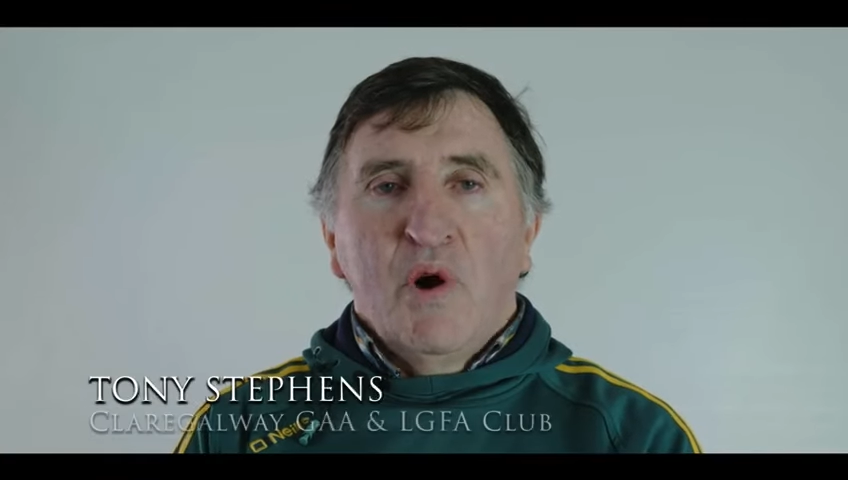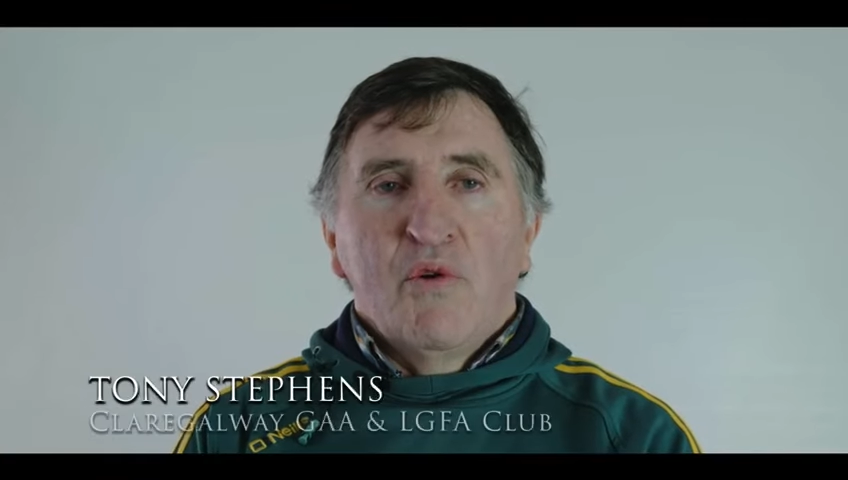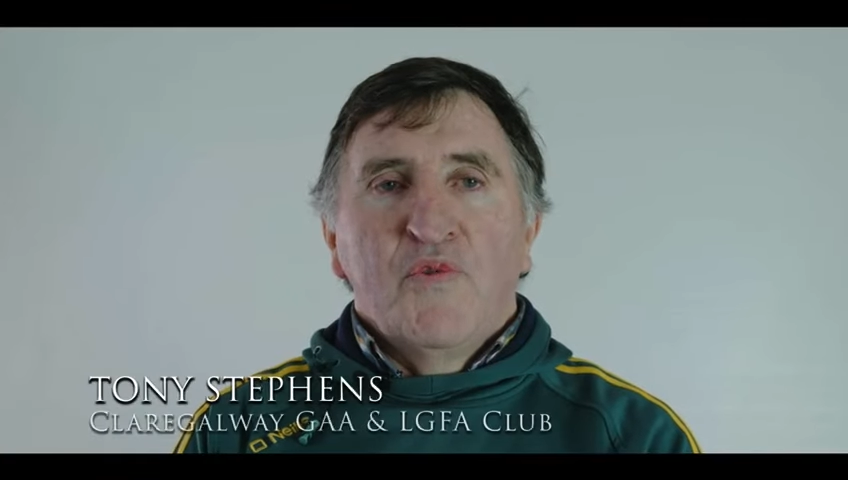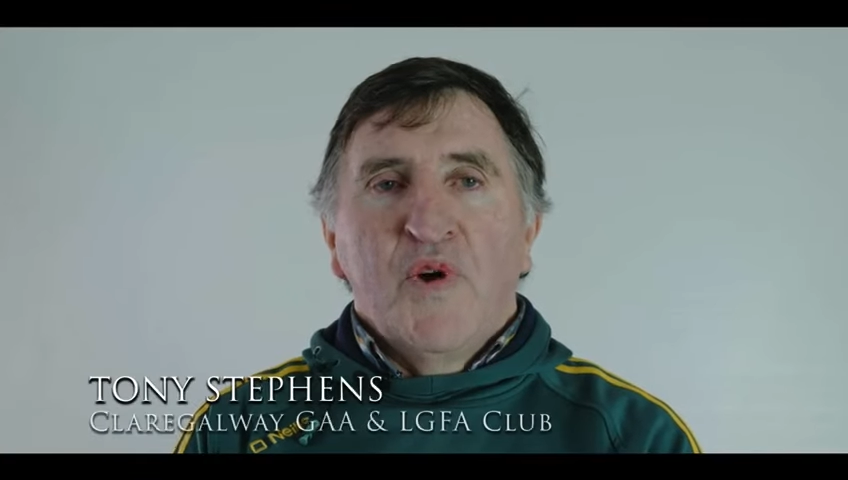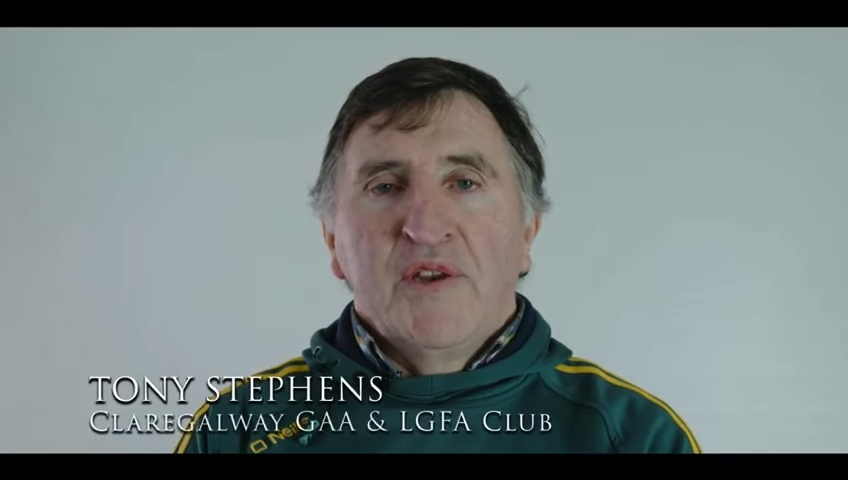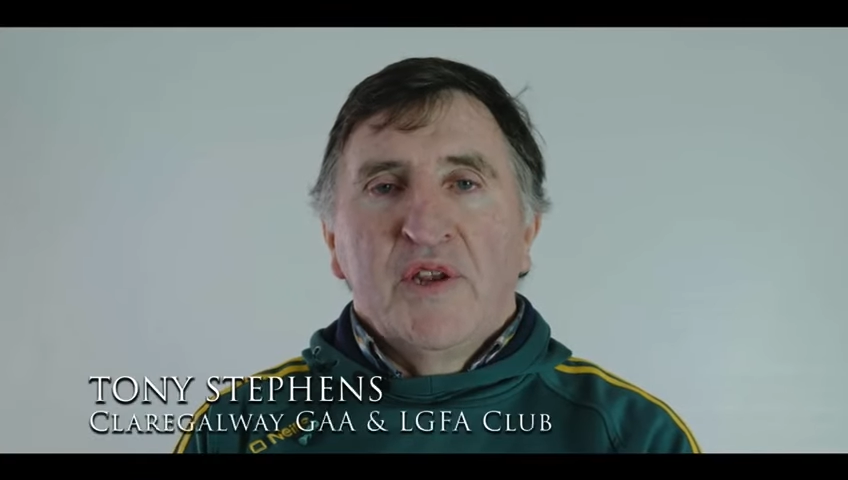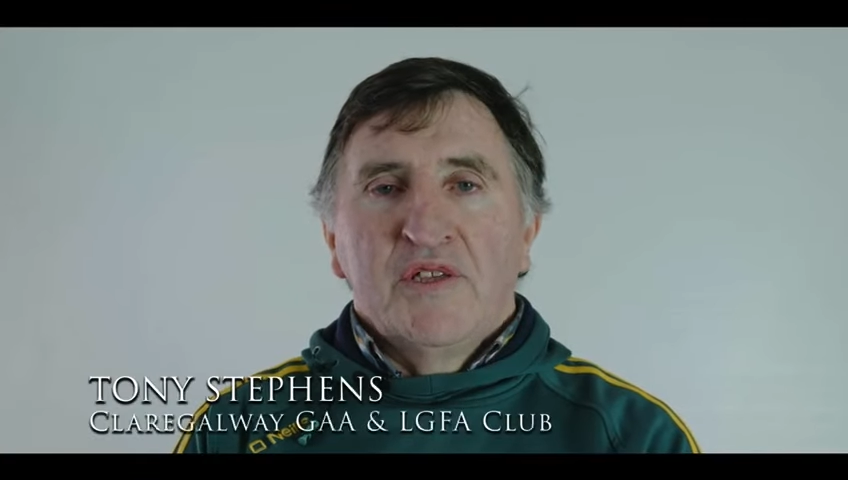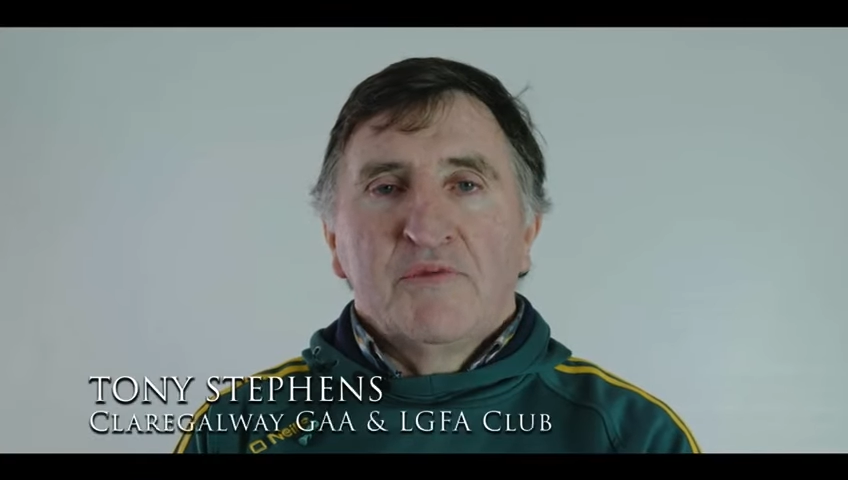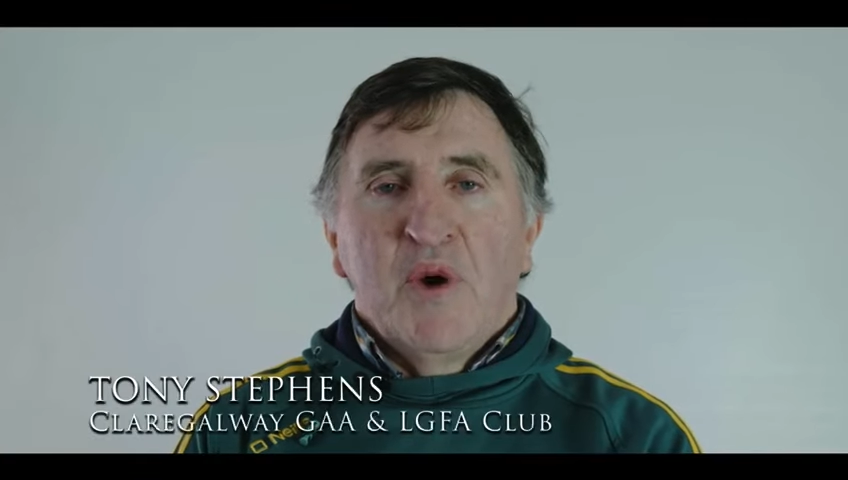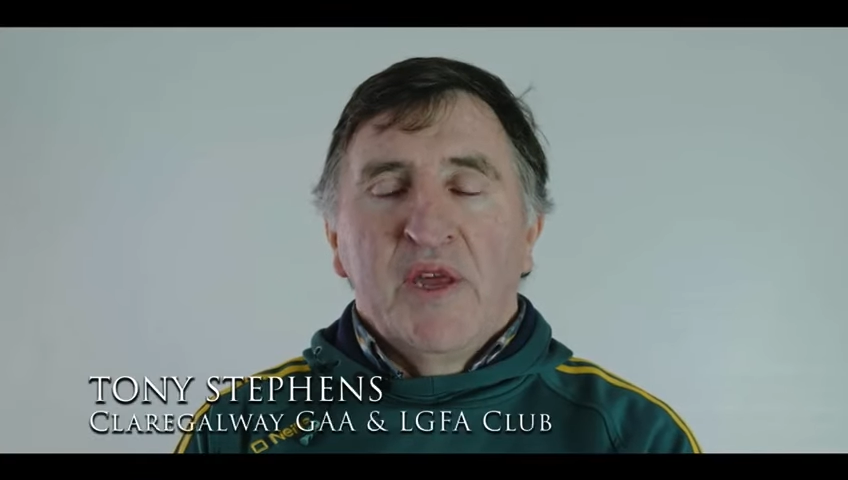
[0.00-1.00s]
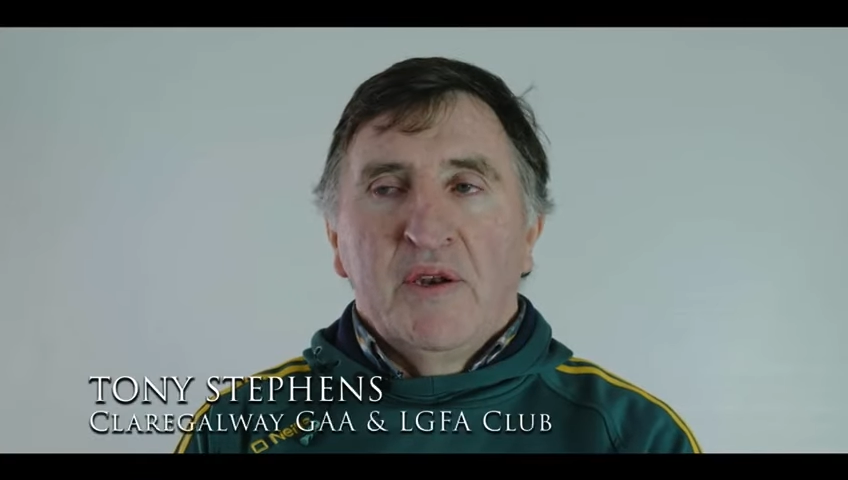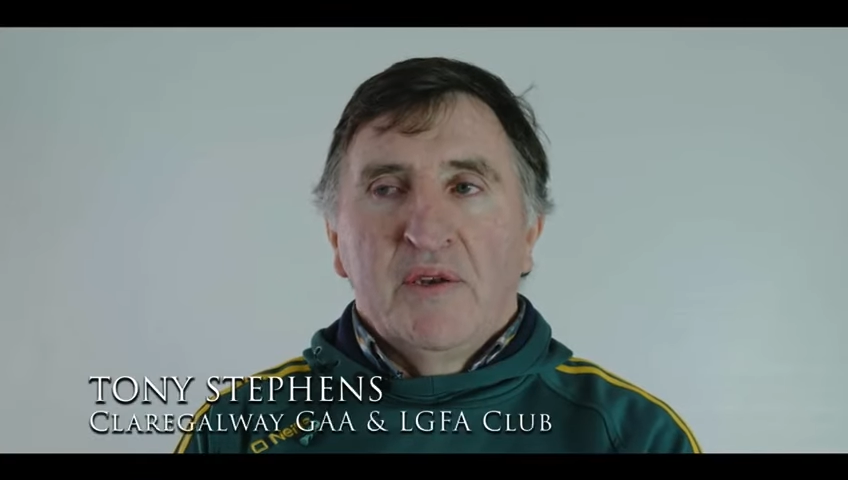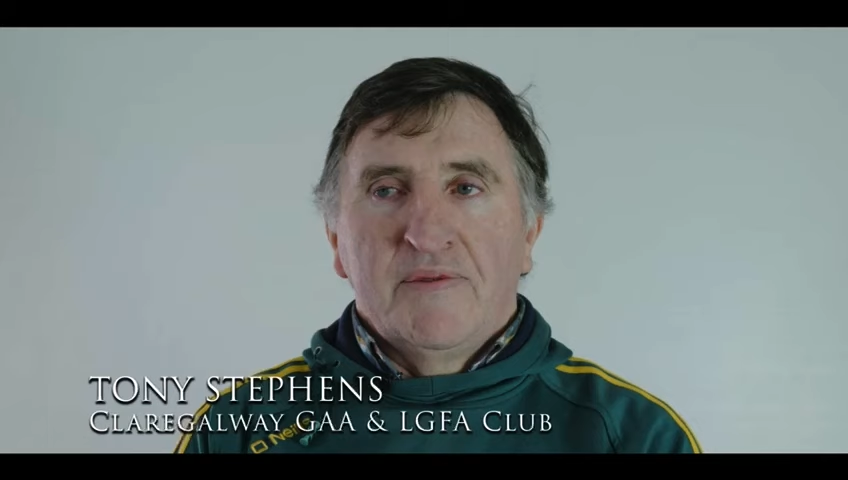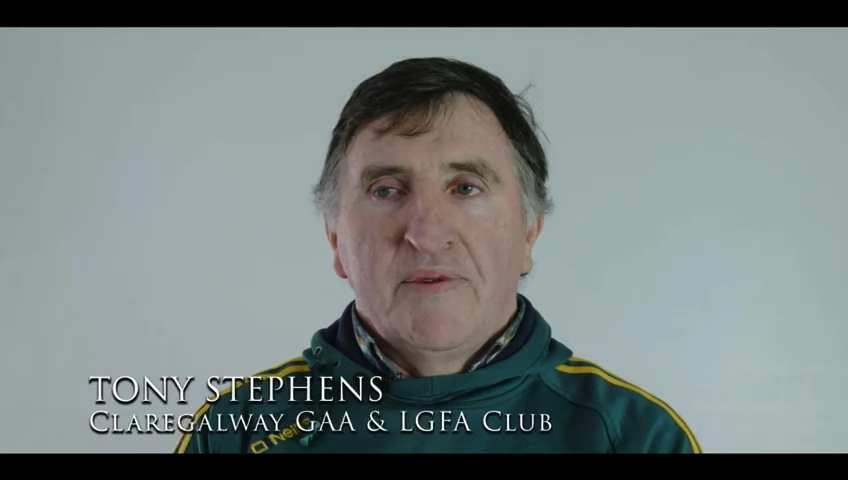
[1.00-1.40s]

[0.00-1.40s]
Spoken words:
our finance model,